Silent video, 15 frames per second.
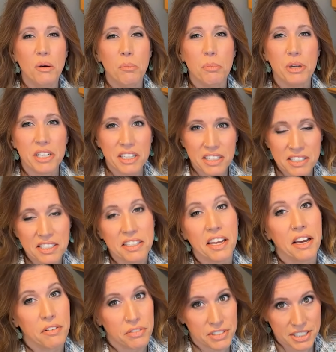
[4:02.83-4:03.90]
but it is an
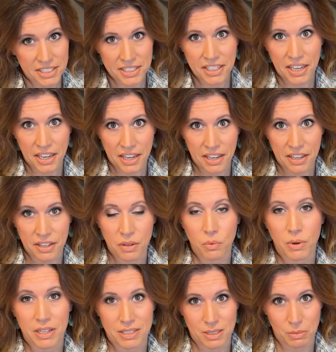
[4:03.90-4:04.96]
FTK
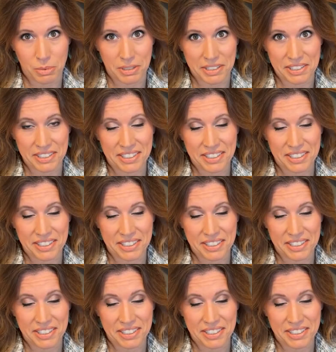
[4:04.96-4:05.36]
recipe.